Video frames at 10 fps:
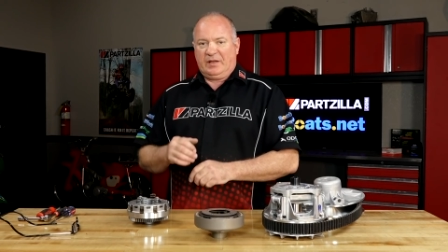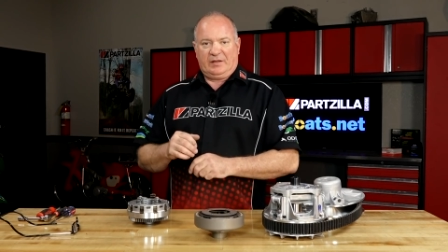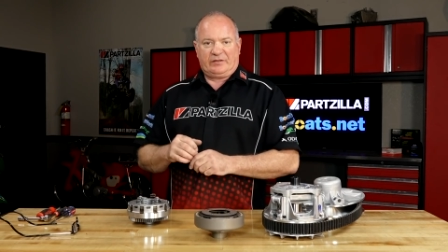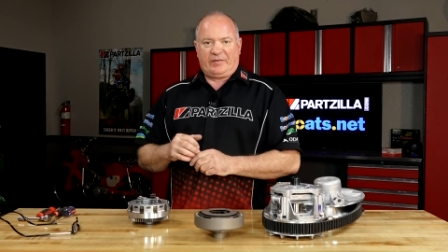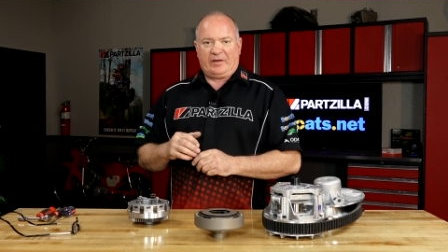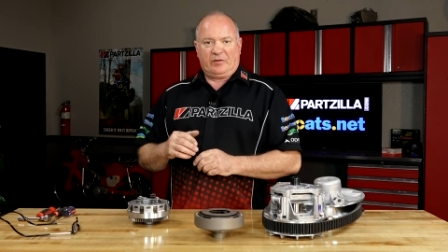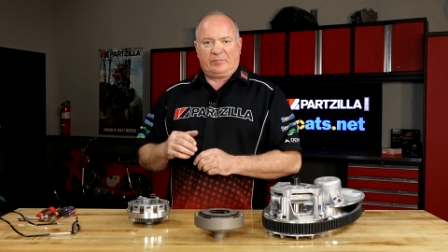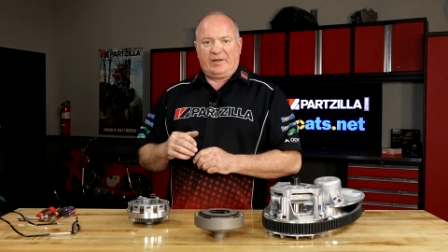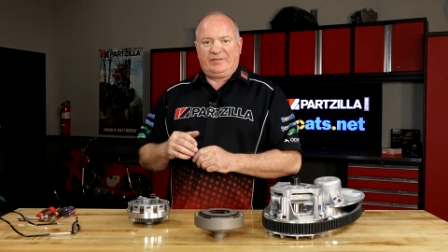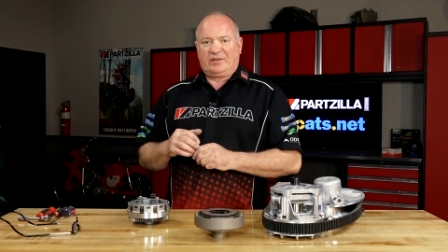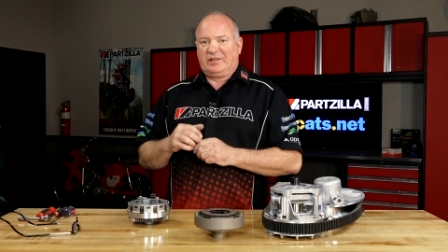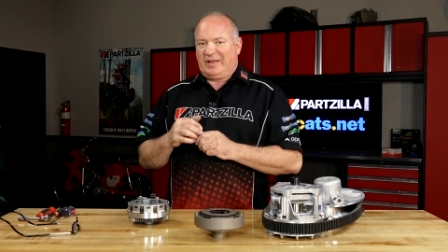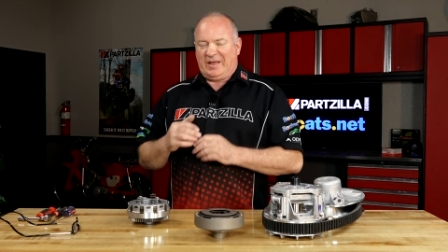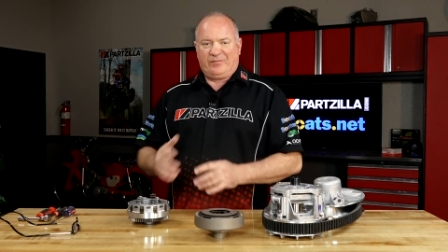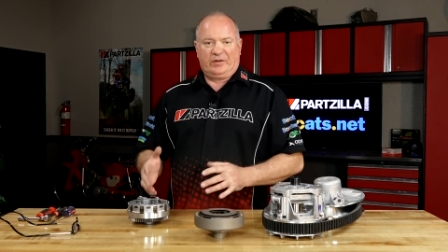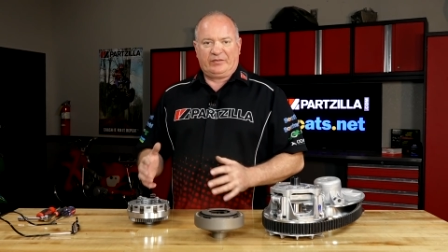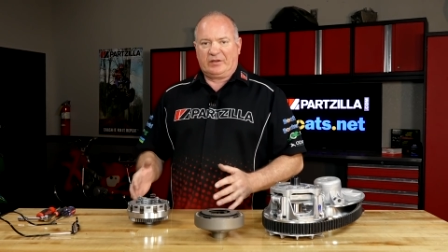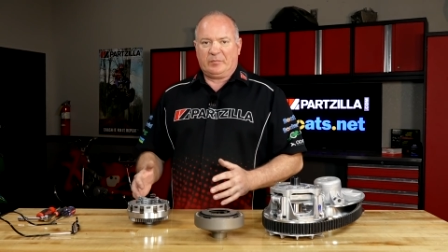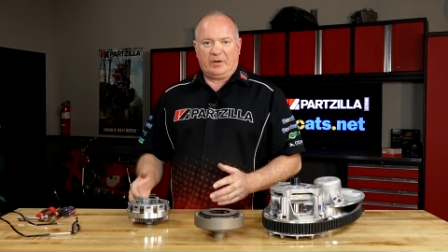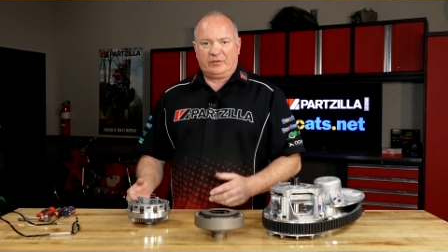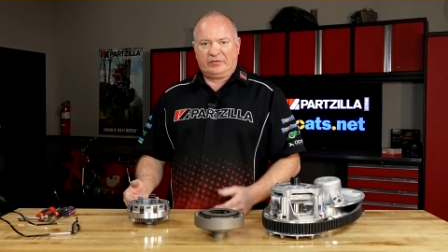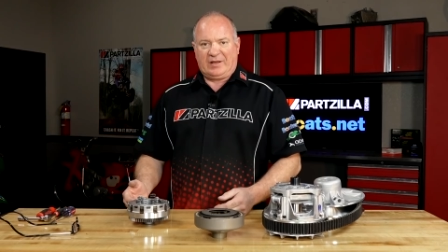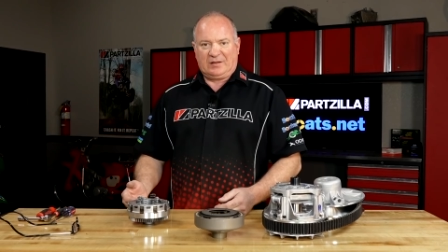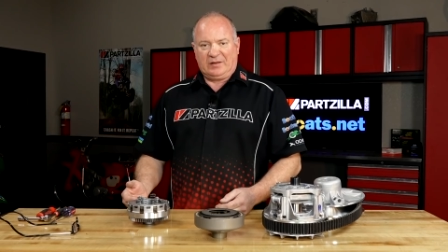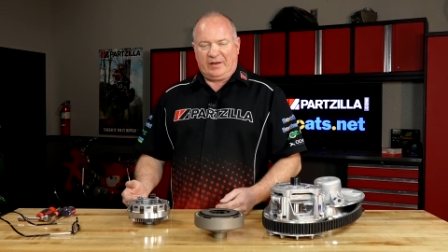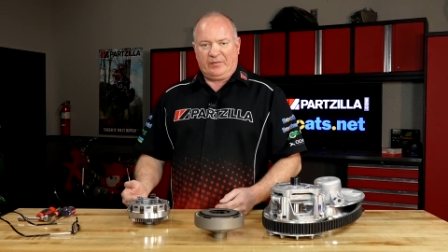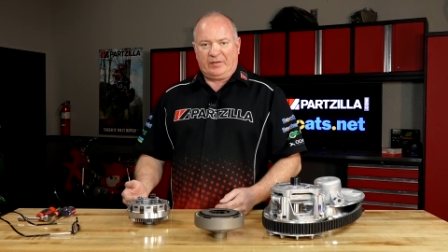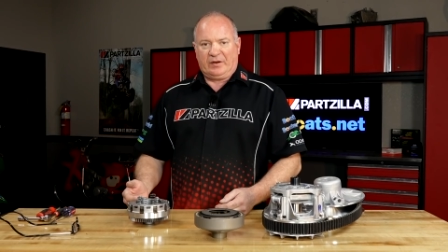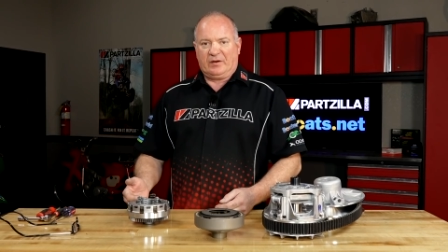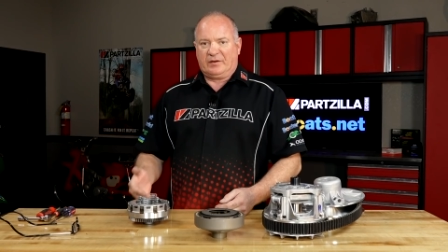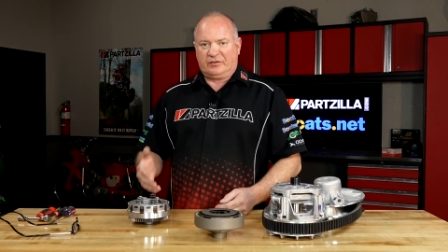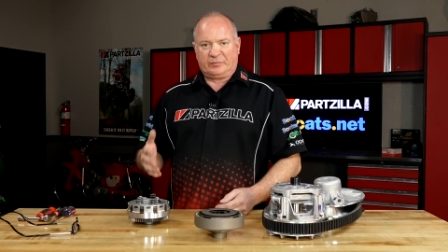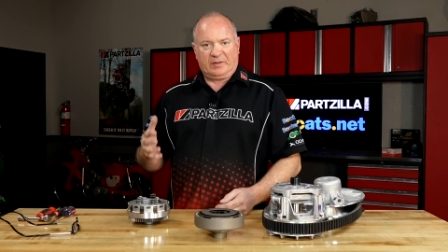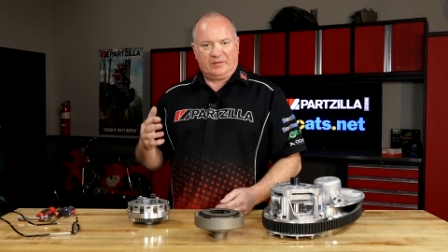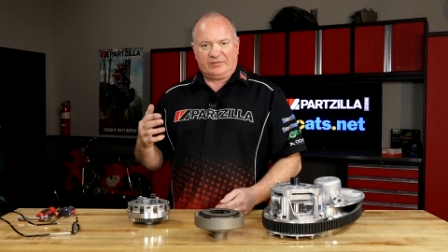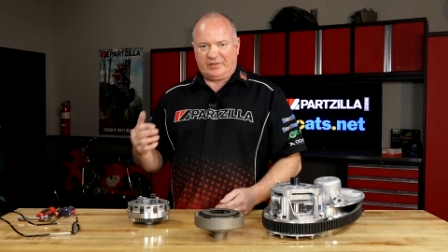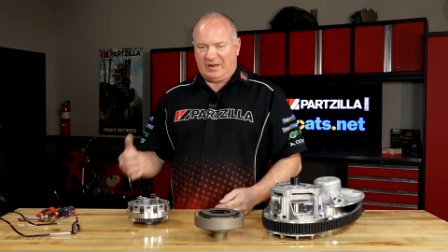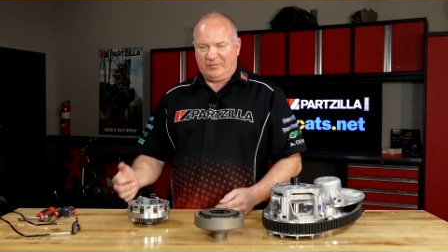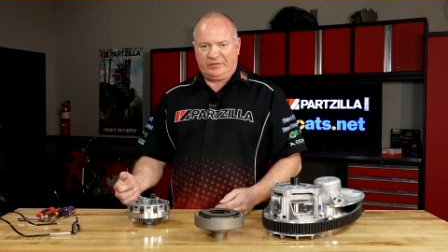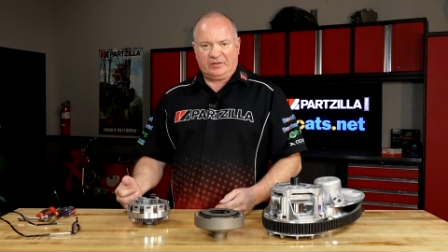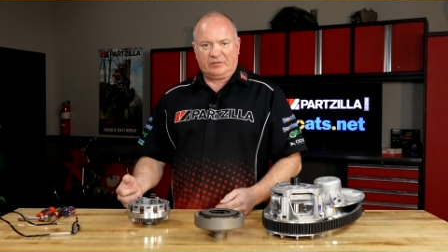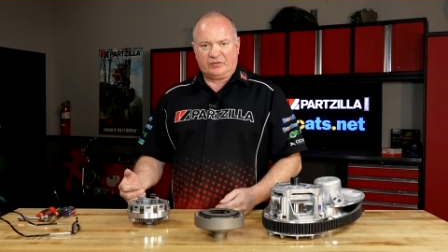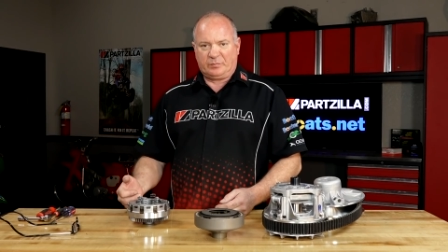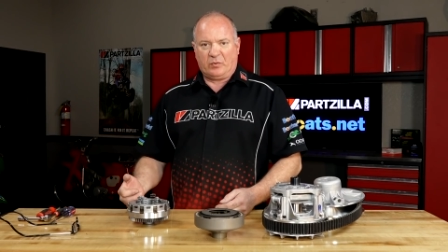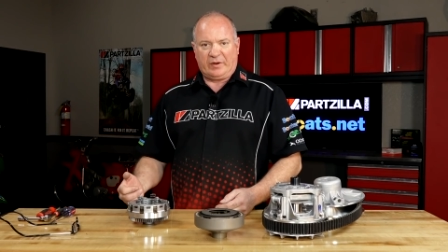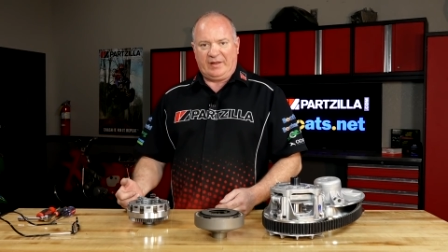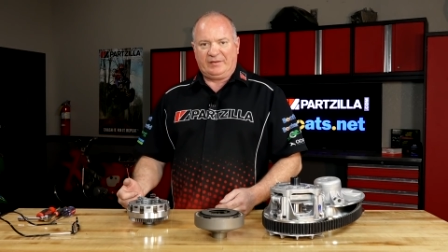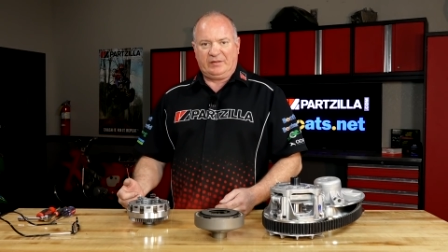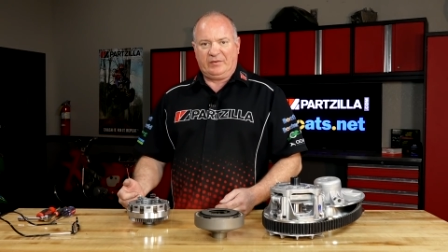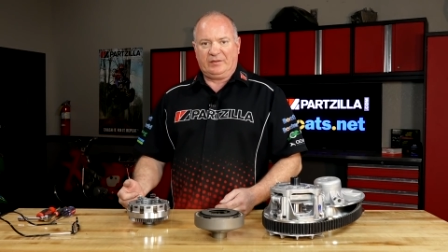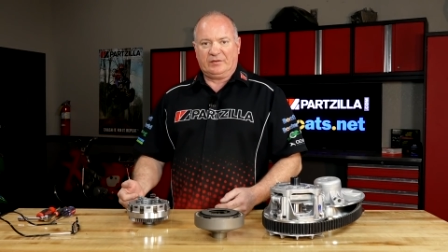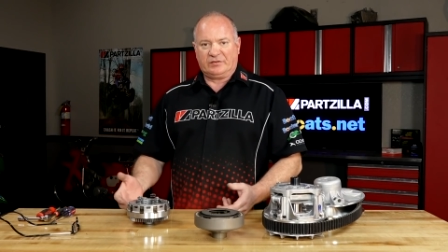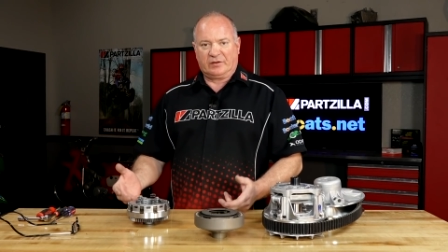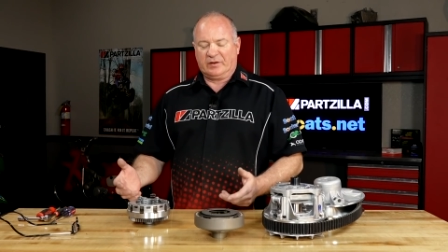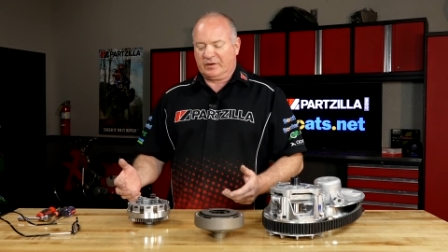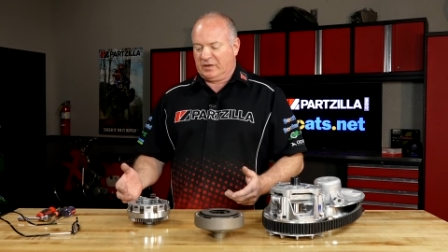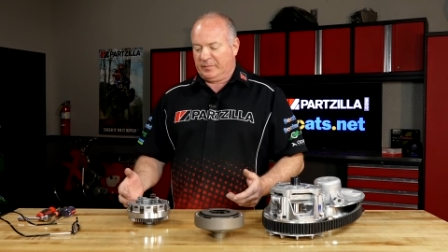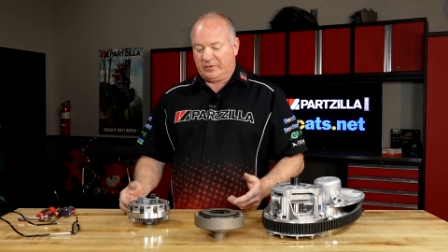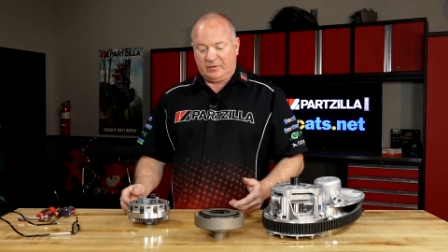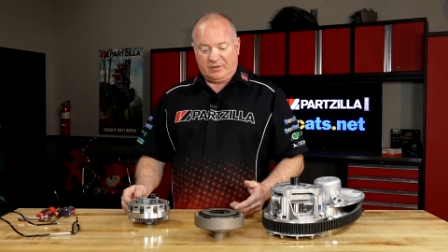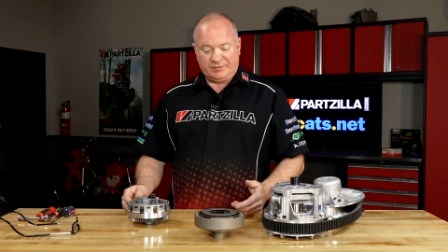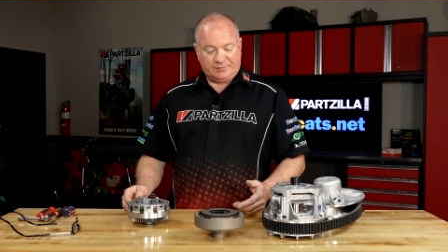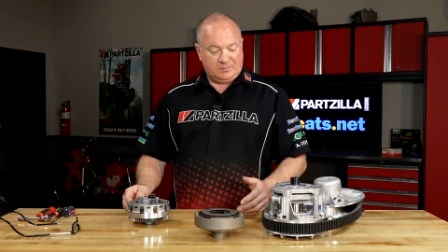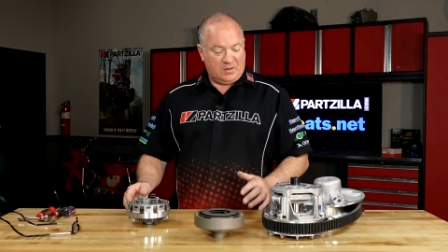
It is found on basically every single motorcycle out there as well as every single sport ATV that you're going to come across.